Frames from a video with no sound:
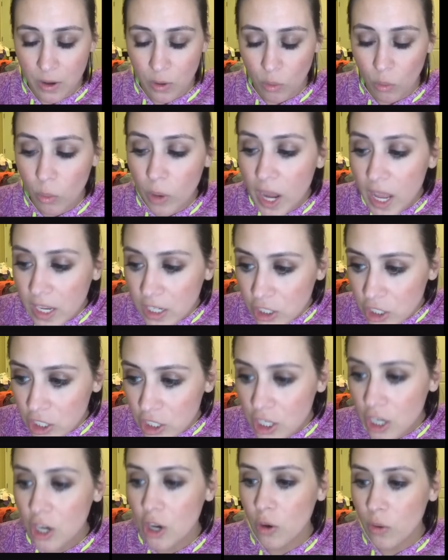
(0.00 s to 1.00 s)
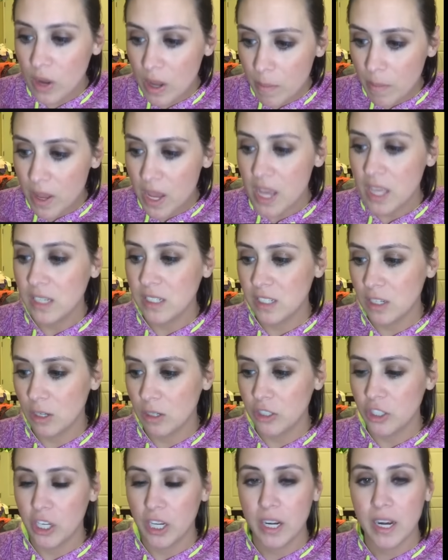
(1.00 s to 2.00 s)
Rich, creamy,
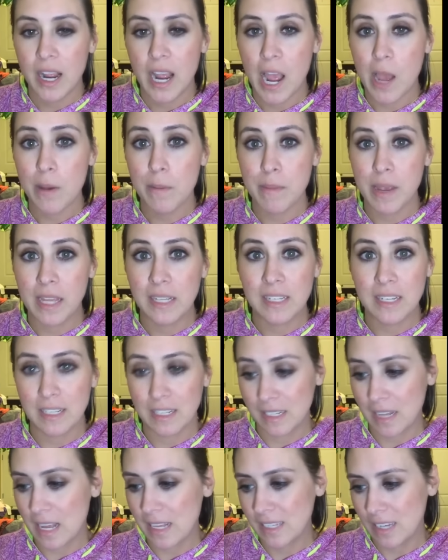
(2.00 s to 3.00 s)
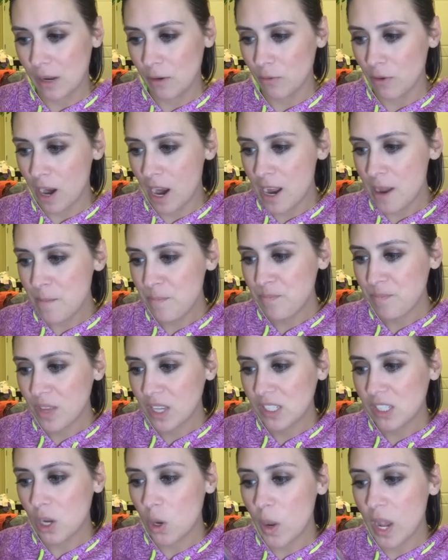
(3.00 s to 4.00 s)
indulgent. How amazing does that sound, right?
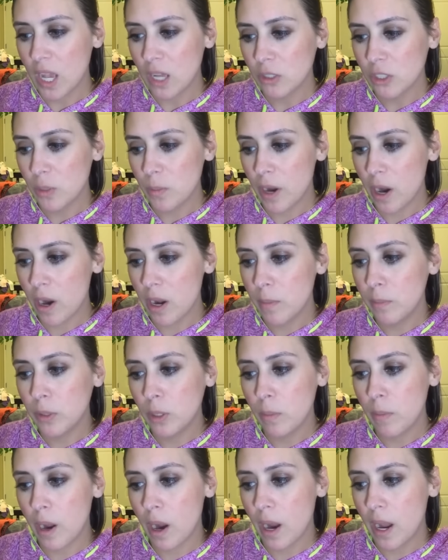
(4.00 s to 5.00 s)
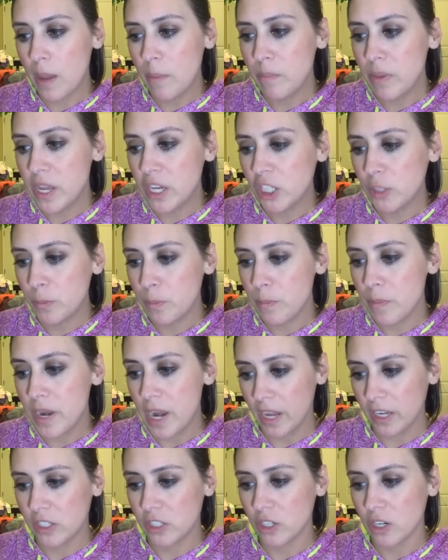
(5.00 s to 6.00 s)
So elderberry, blueberry, peach
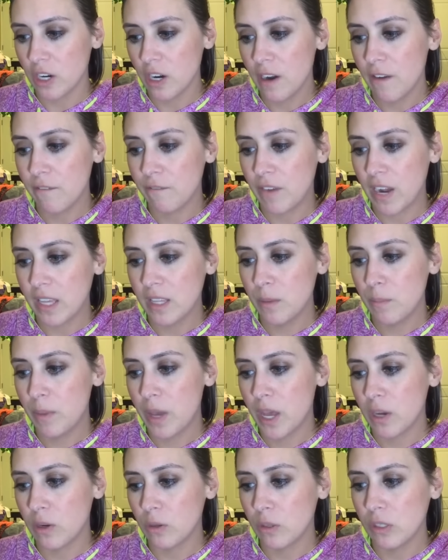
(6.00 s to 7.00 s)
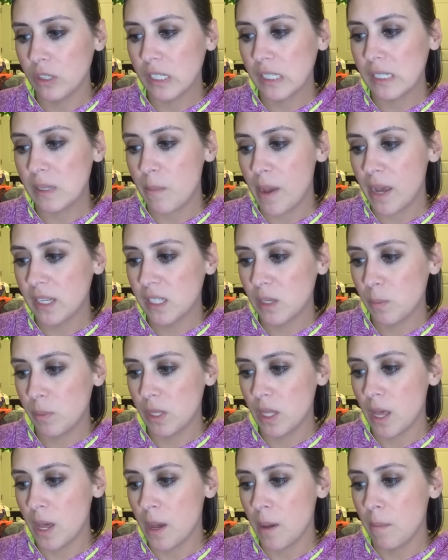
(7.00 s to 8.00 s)
nectar, violet petals, damask
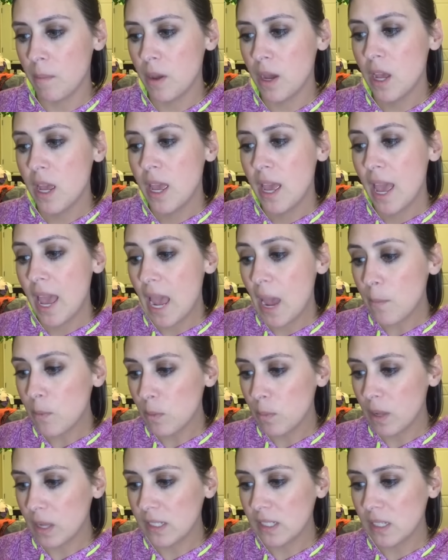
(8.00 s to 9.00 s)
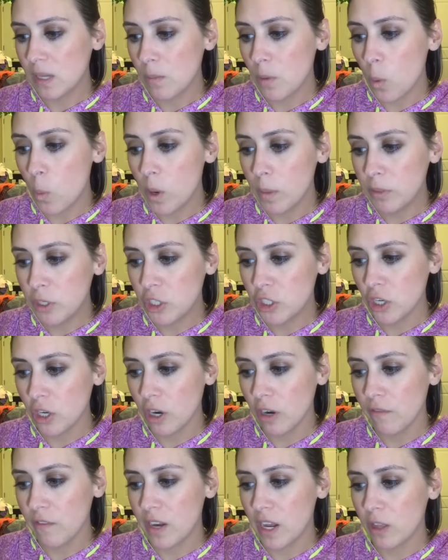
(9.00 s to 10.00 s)
plum, apple blossom, whipped
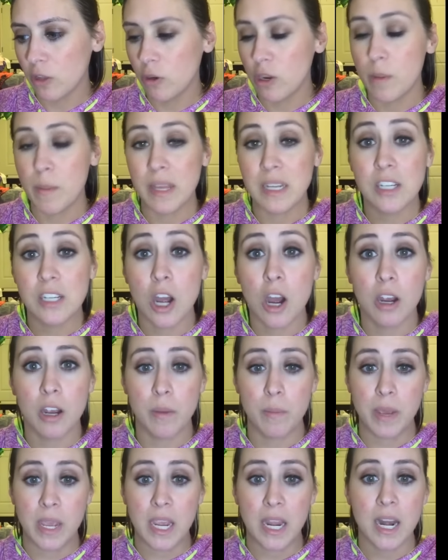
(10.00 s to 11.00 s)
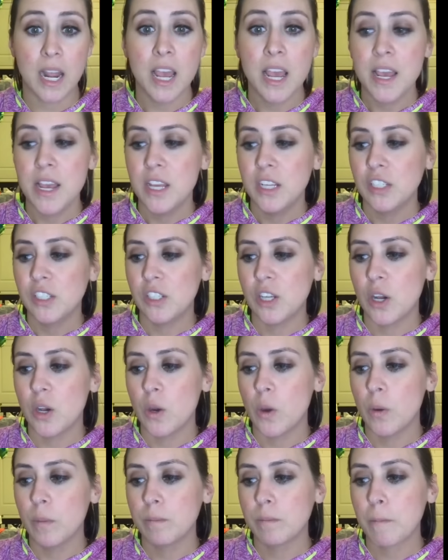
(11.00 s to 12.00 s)
sugar, vanilla cream, and tonka bean.
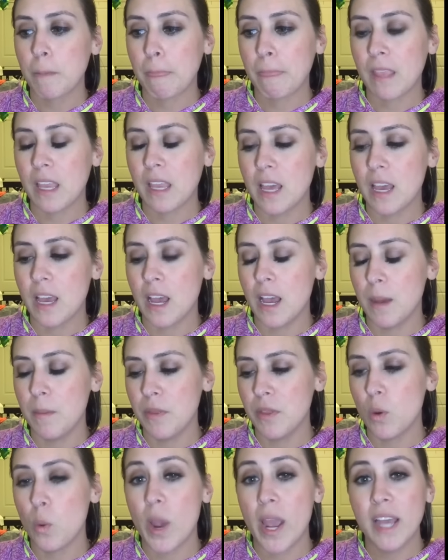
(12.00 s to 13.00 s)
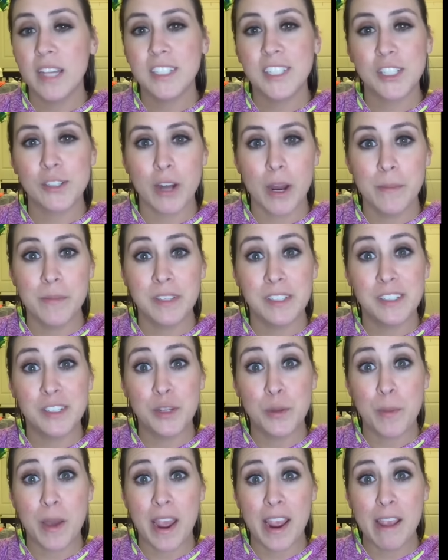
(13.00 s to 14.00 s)
So um, the way I describe this
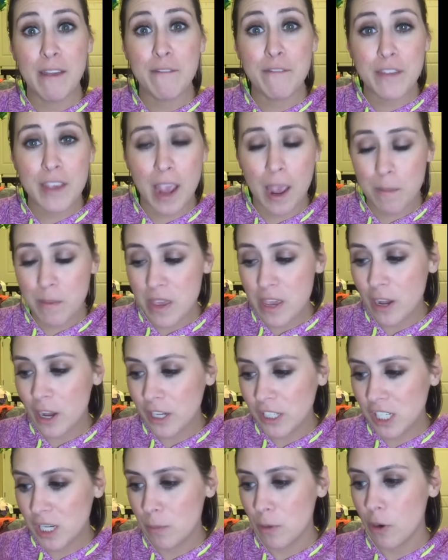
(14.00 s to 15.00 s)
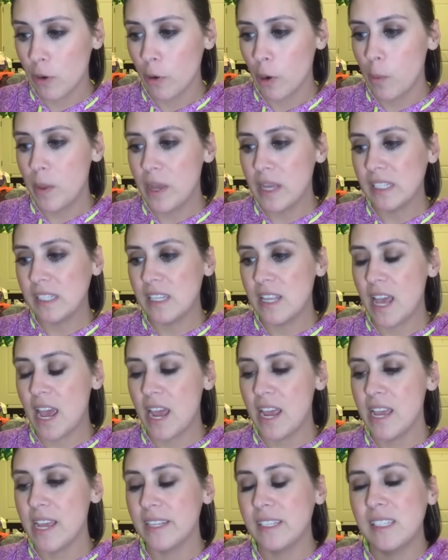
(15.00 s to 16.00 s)
to my VIP customer group is
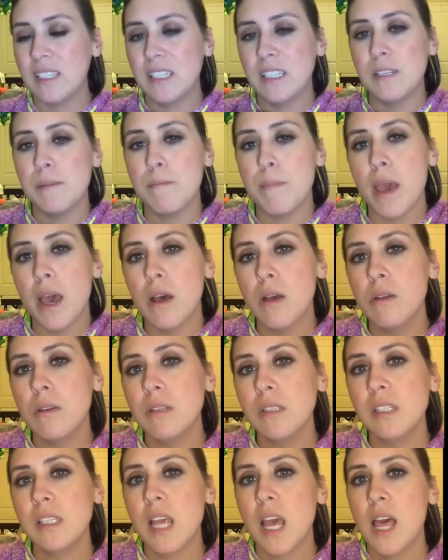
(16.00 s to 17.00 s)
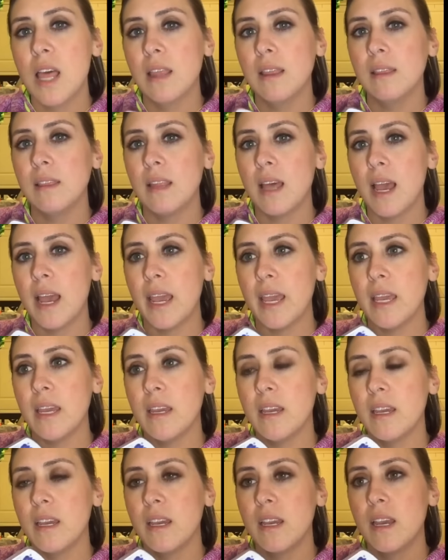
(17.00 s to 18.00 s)
that it smells
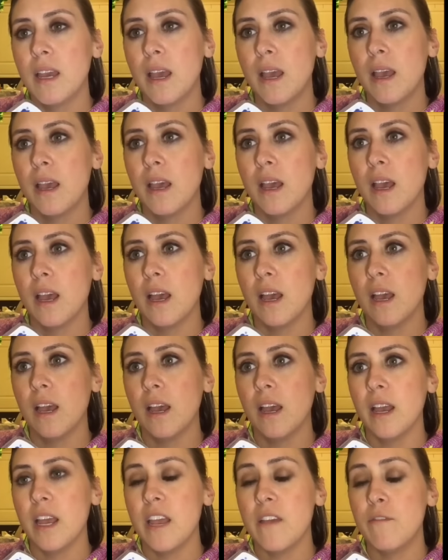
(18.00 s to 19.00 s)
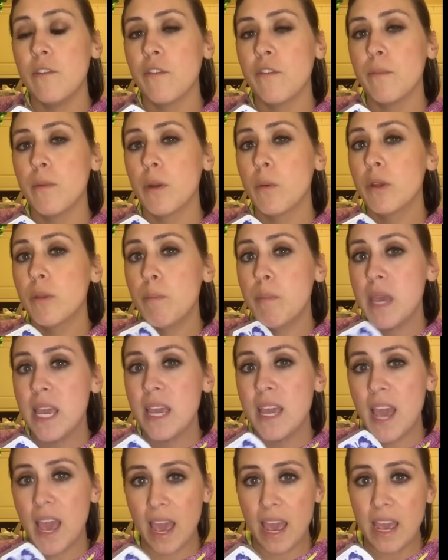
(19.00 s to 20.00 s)
like uh, if you're familiar with
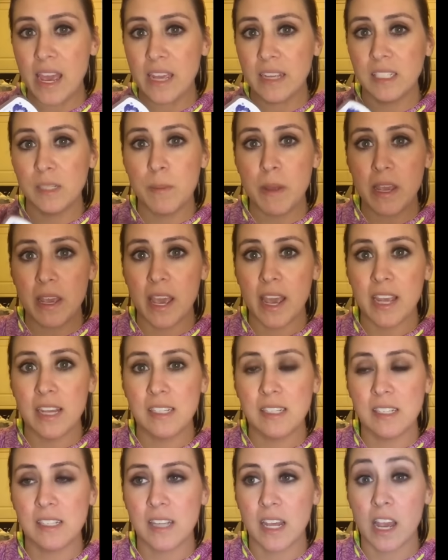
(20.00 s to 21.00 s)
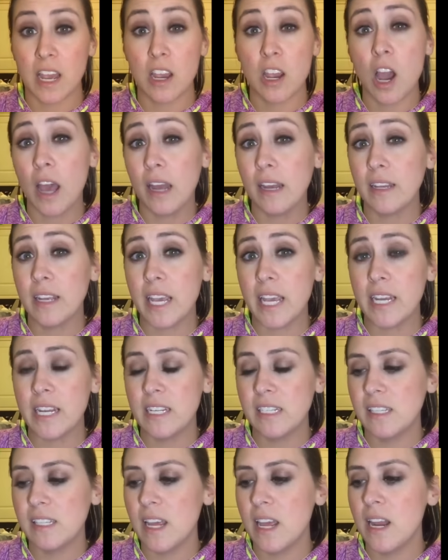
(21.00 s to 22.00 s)
pink haze, pink haze is like a cotton
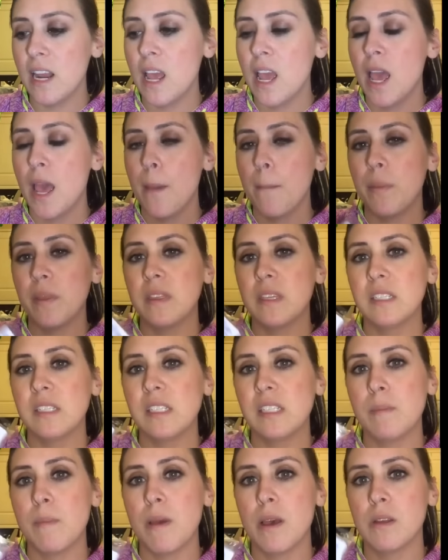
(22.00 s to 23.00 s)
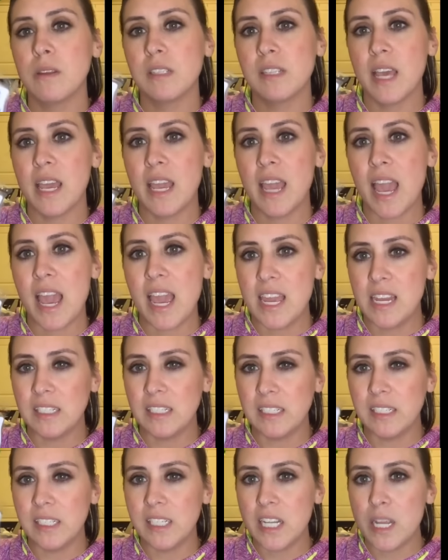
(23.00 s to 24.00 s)
candy scent, but this smells like a
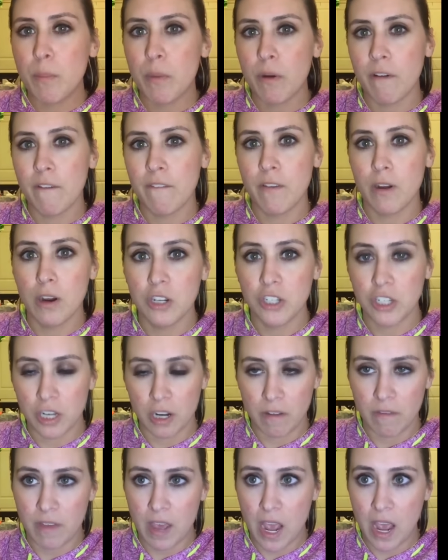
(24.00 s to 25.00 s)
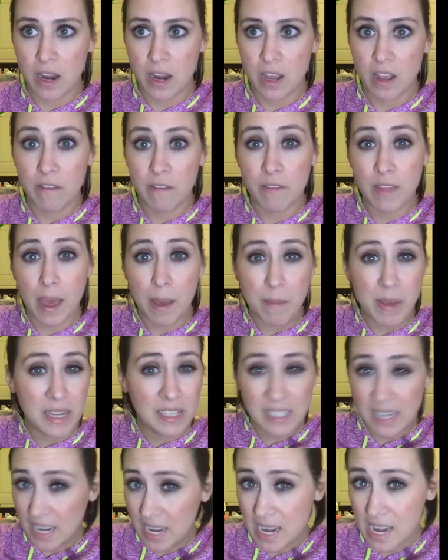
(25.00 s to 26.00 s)
deeper version of that, if that
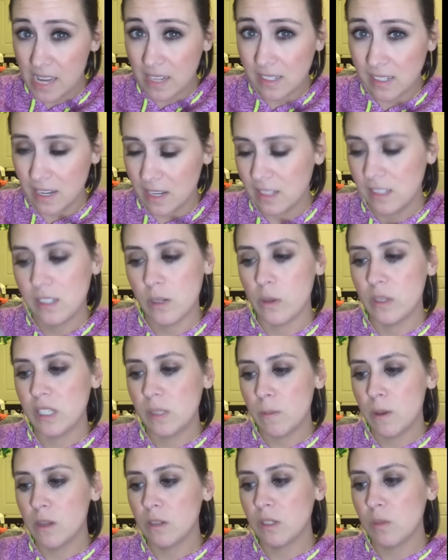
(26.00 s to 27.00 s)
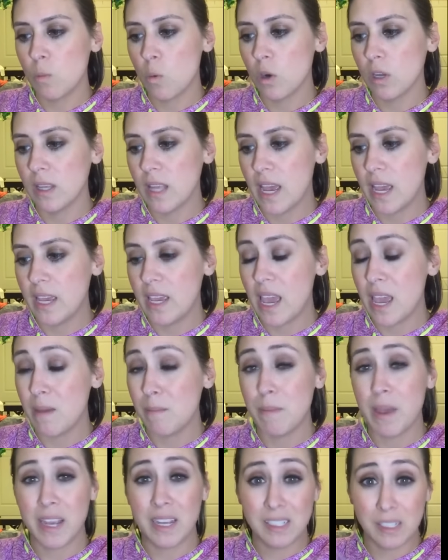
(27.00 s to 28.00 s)
makes any sense. So it smells more like a,
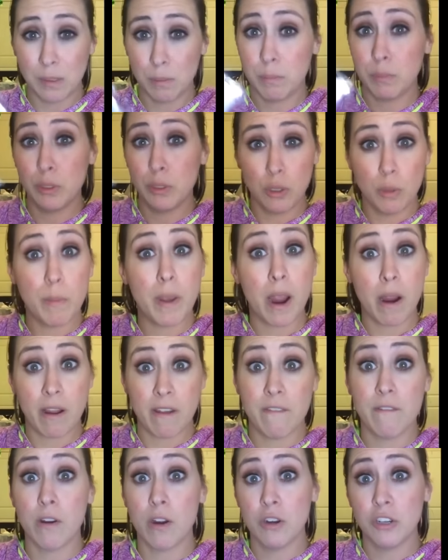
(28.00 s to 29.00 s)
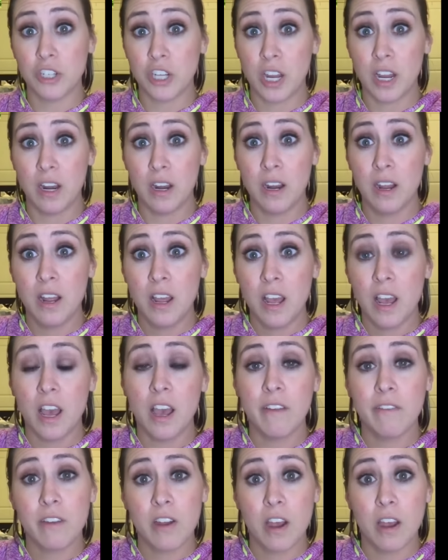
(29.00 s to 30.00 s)
I guess, a blueberry version
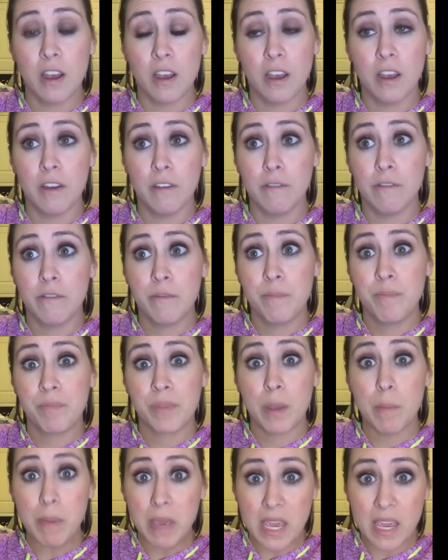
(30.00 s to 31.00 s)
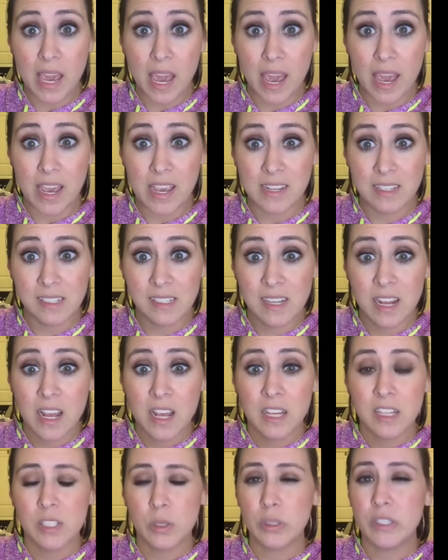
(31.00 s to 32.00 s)
of of pink haze.
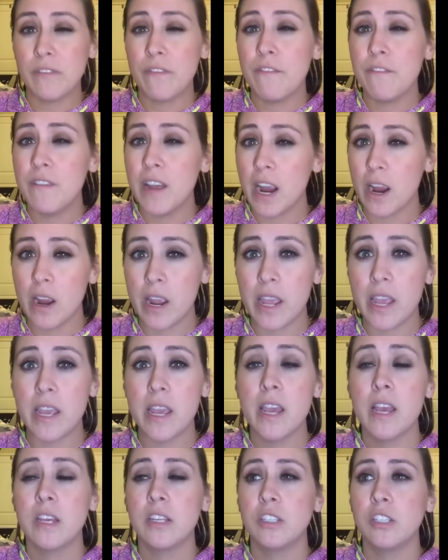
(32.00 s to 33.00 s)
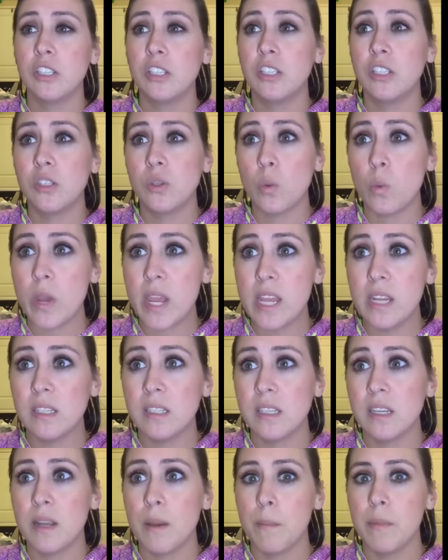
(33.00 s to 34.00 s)
So it's very
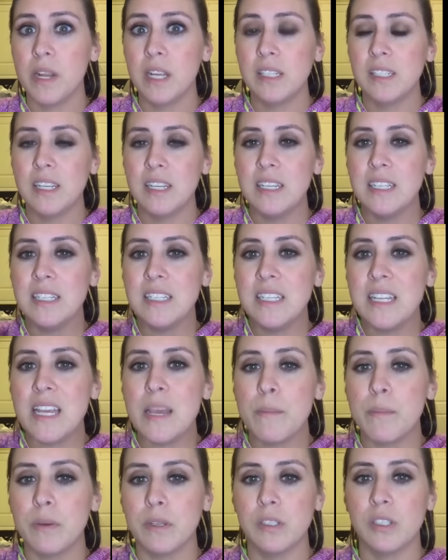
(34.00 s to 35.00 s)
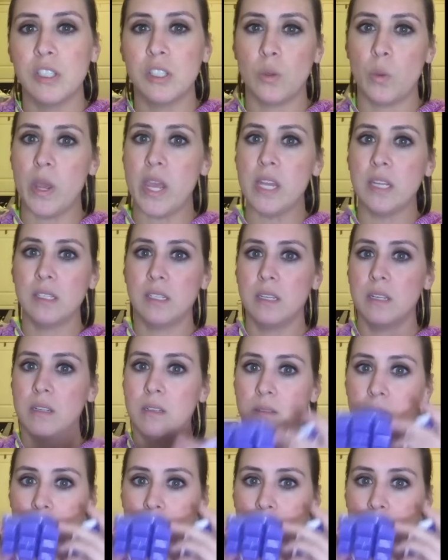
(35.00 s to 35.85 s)
sweet, but it's a deep sweet.